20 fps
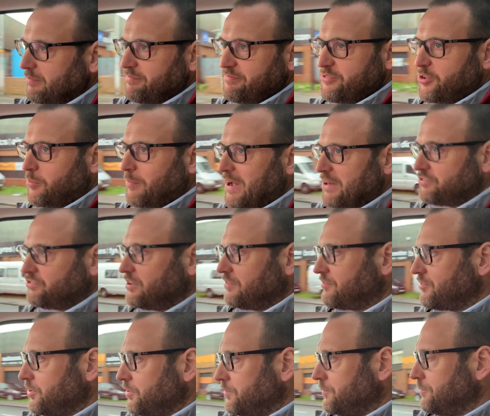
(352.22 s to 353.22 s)
not much
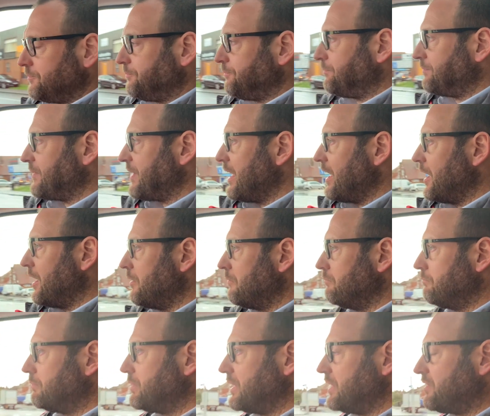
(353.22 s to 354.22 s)
different,
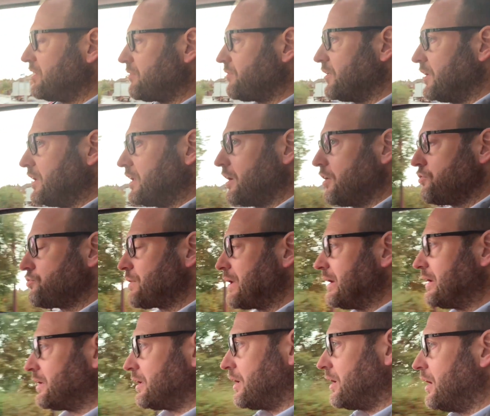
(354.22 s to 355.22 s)
but it definitely goes
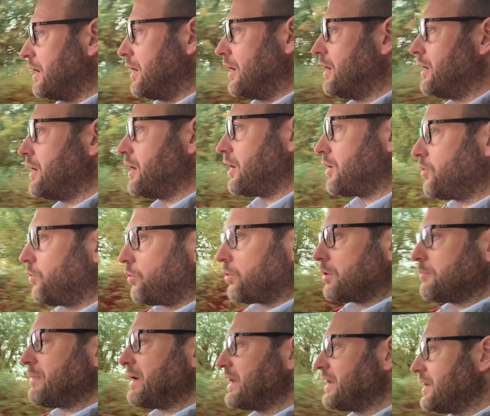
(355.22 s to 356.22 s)
around a corner
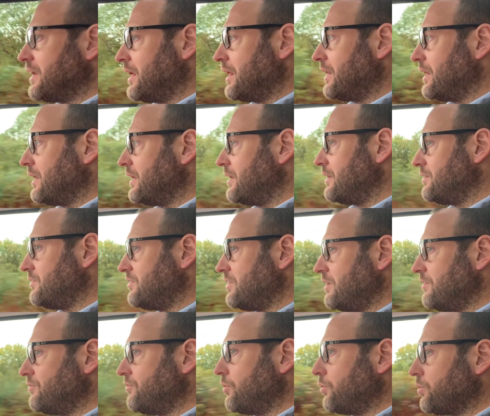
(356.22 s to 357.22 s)
better than the
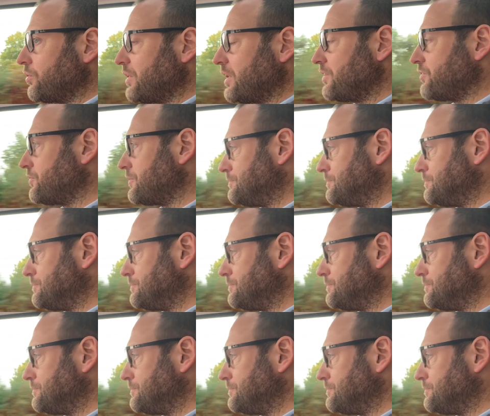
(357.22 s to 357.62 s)
D4 does.